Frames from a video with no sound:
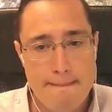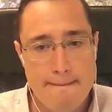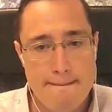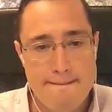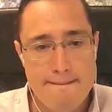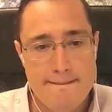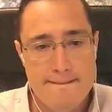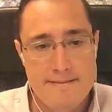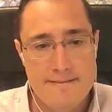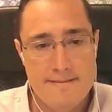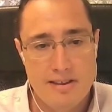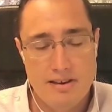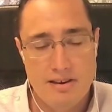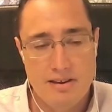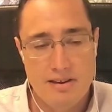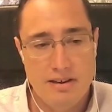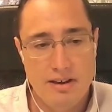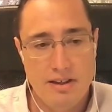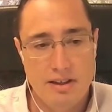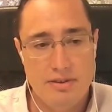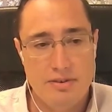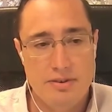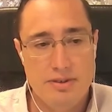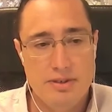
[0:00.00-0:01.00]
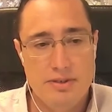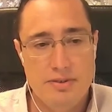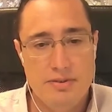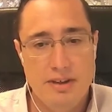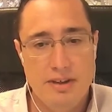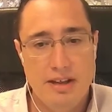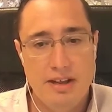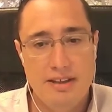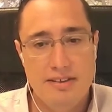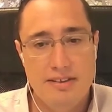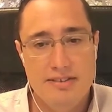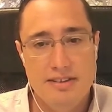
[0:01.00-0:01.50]
in another 2
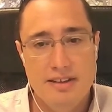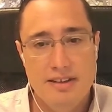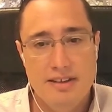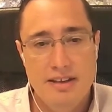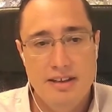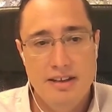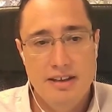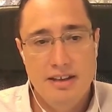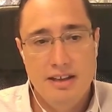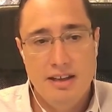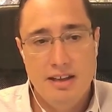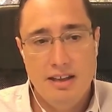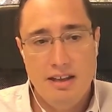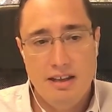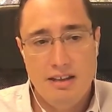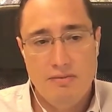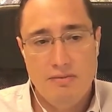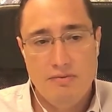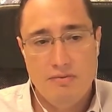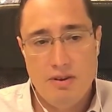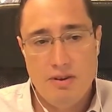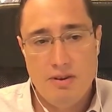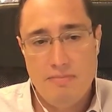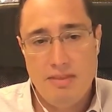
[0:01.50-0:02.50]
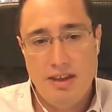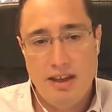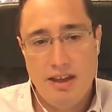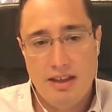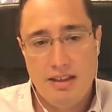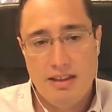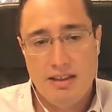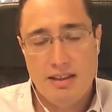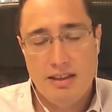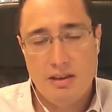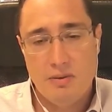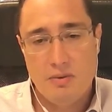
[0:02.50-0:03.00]
days. And from that,
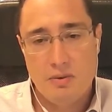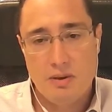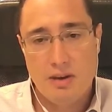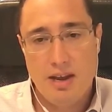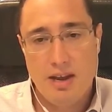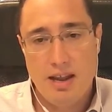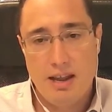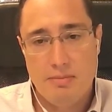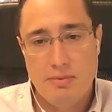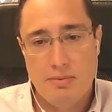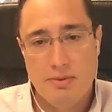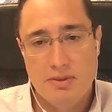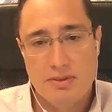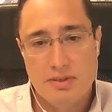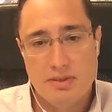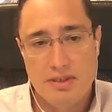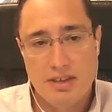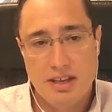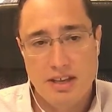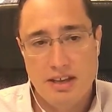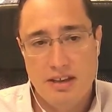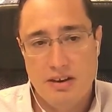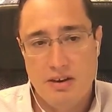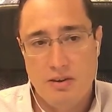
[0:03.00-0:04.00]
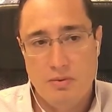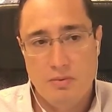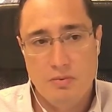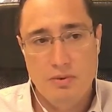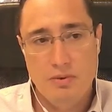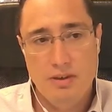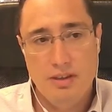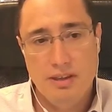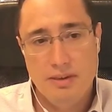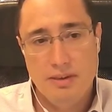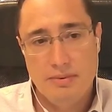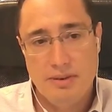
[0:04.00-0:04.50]
they were able to get a
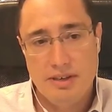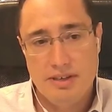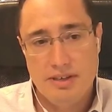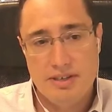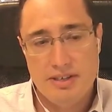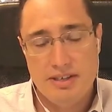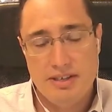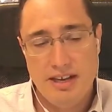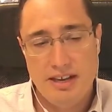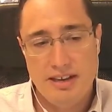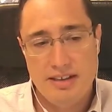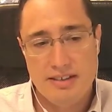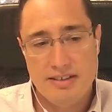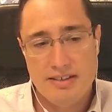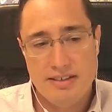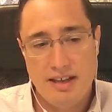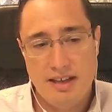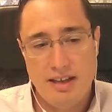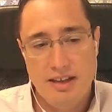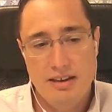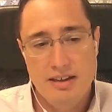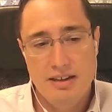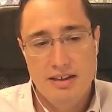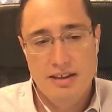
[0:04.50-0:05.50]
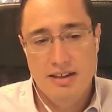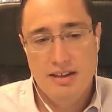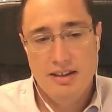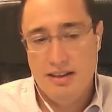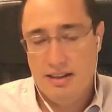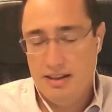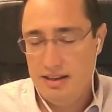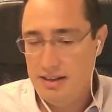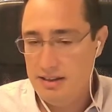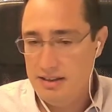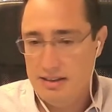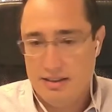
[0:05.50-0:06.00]
really rich data set.
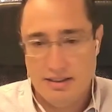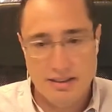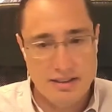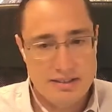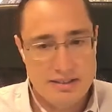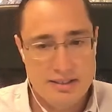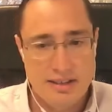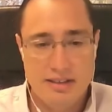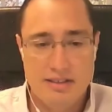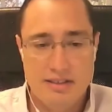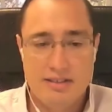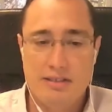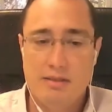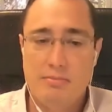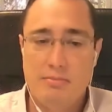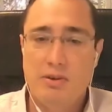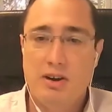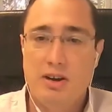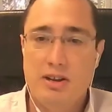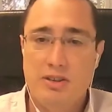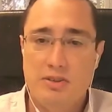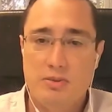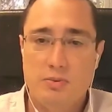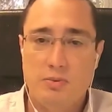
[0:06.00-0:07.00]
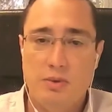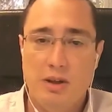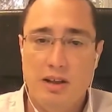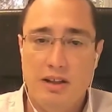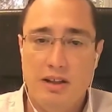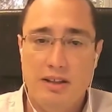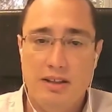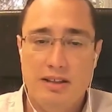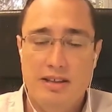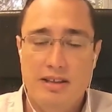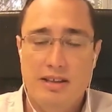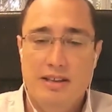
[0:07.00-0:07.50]
Like I said, it's summarized
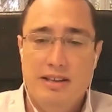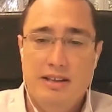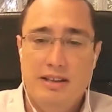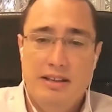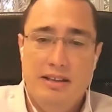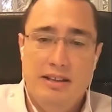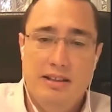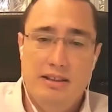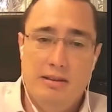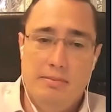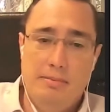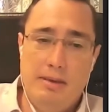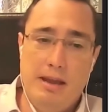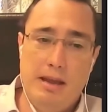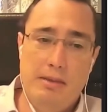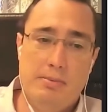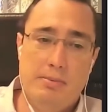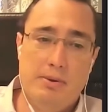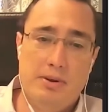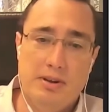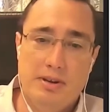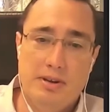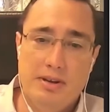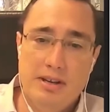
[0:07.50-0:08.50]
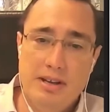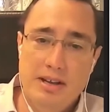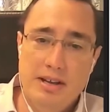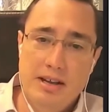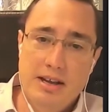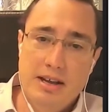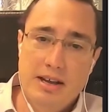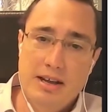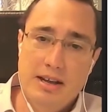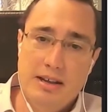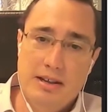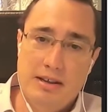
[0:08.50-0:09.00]
well in the paper.
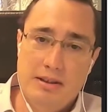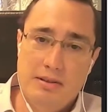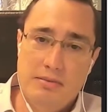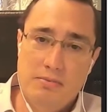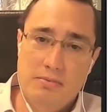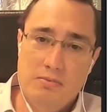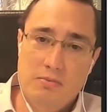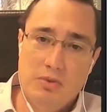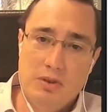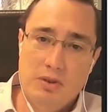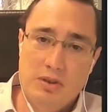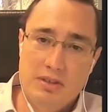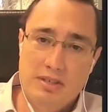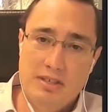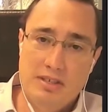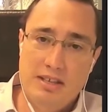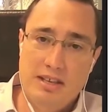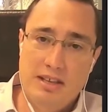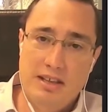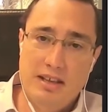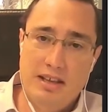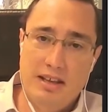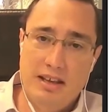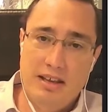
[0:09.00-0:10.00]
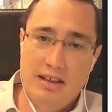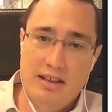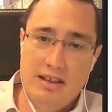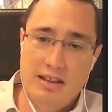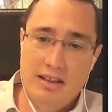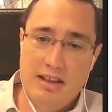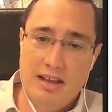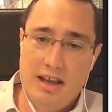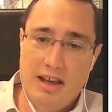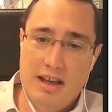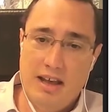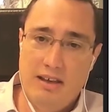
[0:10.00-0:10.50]
You can see they
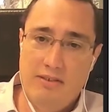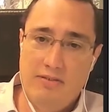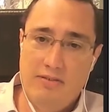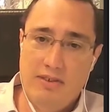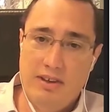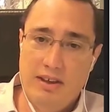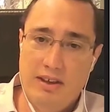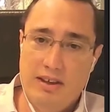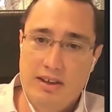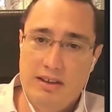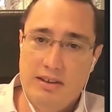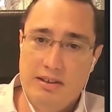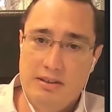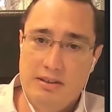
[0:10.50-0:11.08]
have a